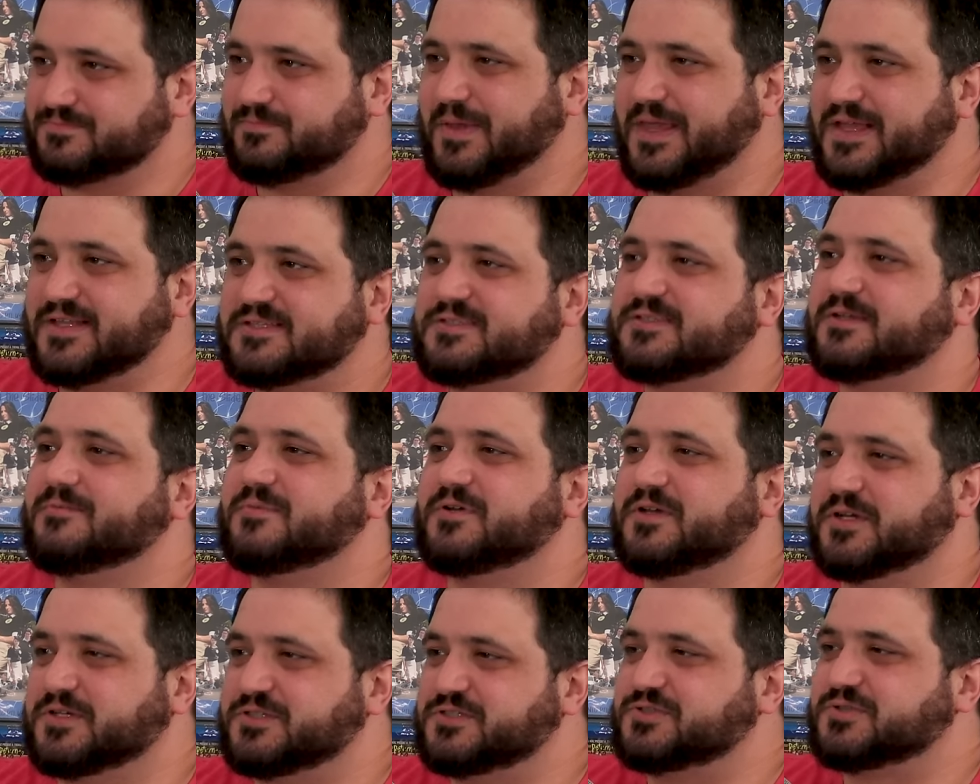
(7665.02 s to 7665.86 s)
been
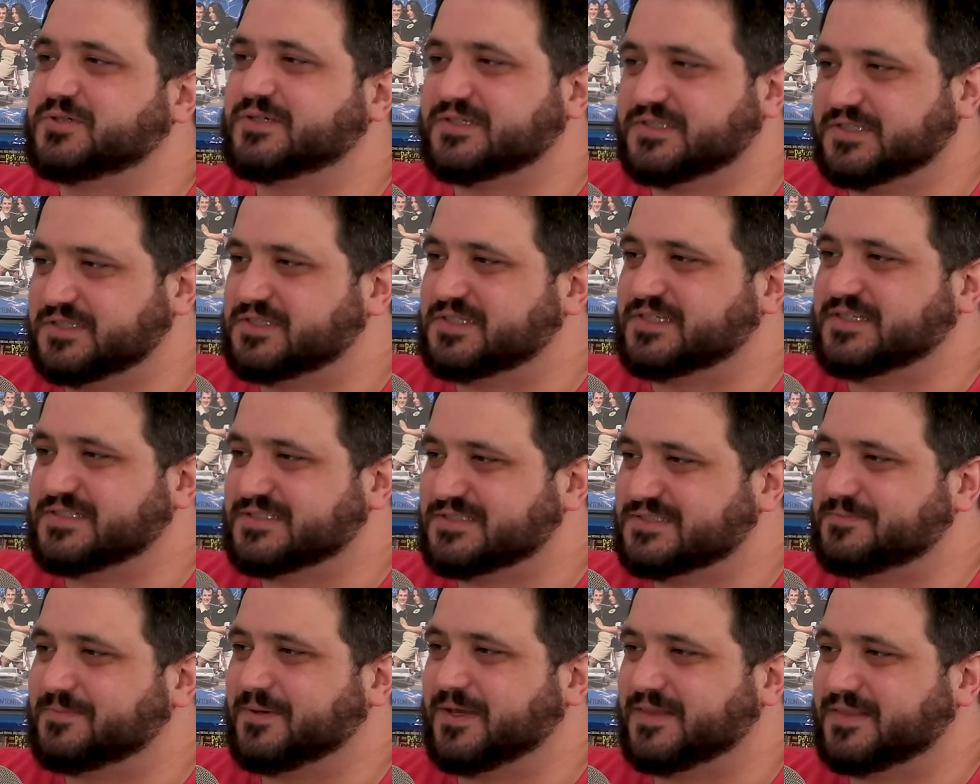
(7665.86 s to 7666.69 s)
some good
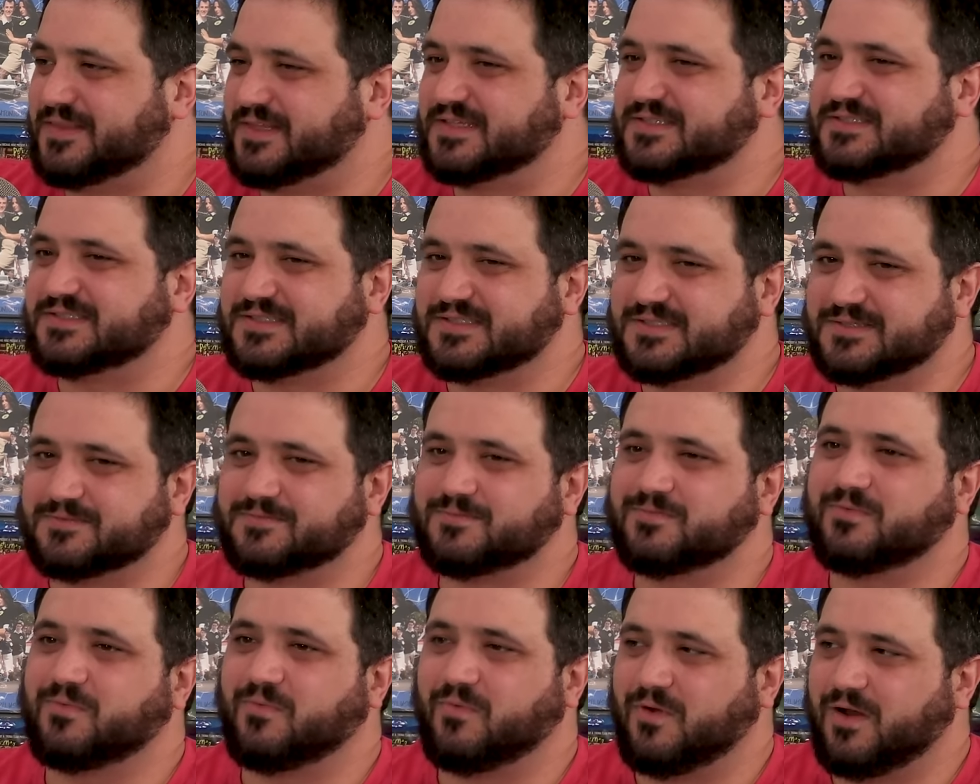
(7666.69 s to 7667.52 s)
trilogies, but this is
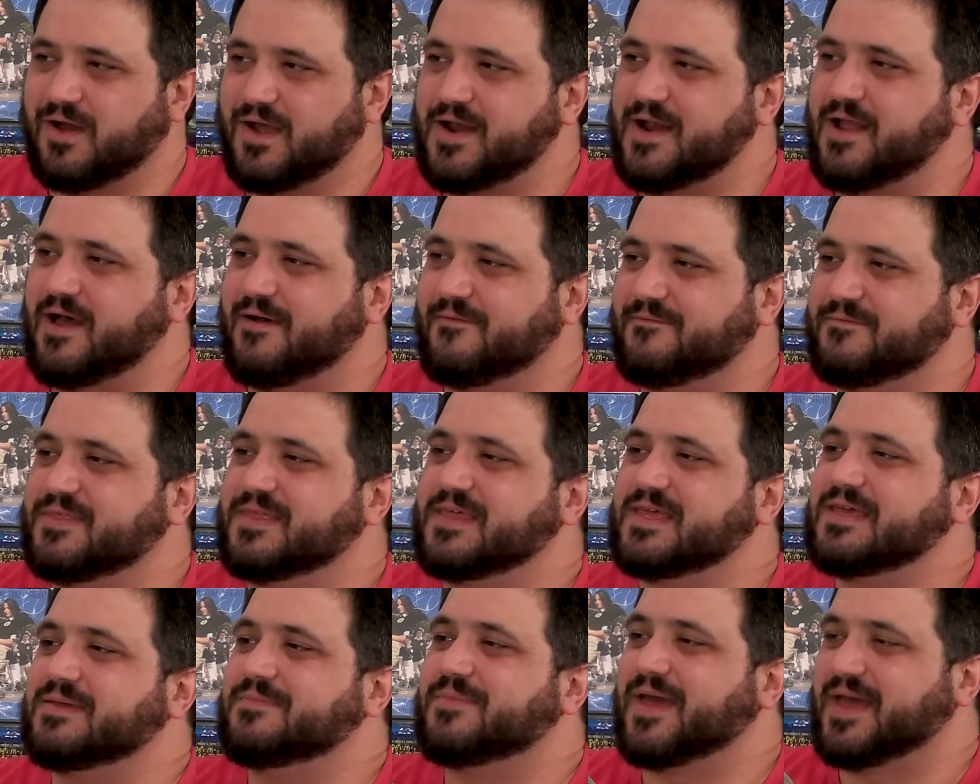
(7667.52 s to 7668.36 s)
one of
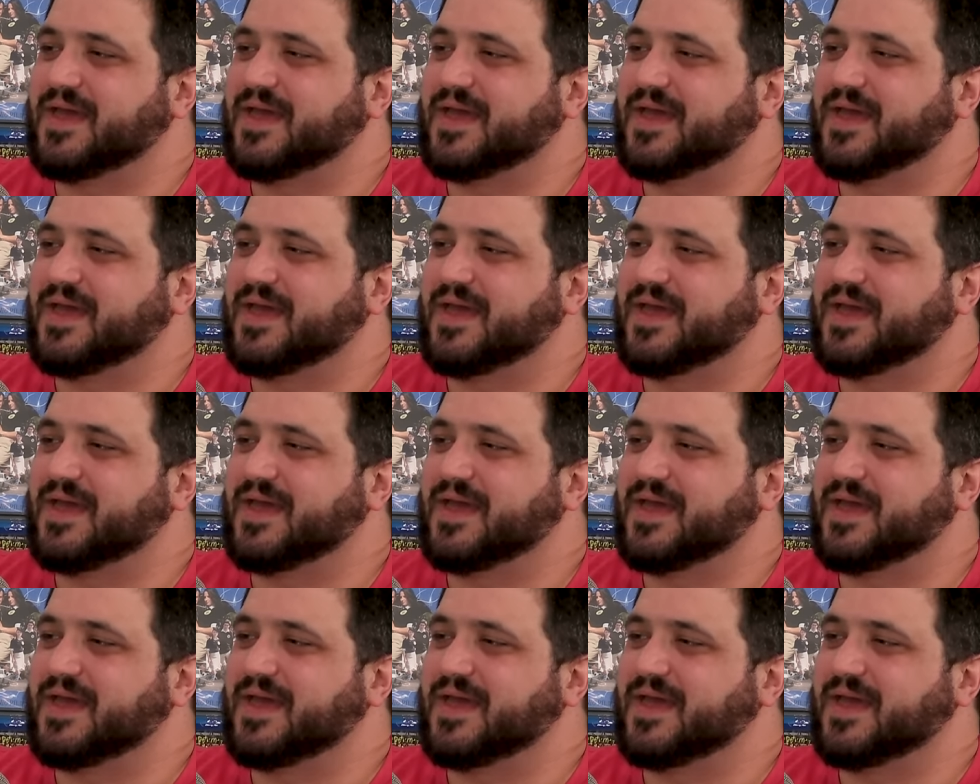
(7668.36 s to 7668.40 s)
the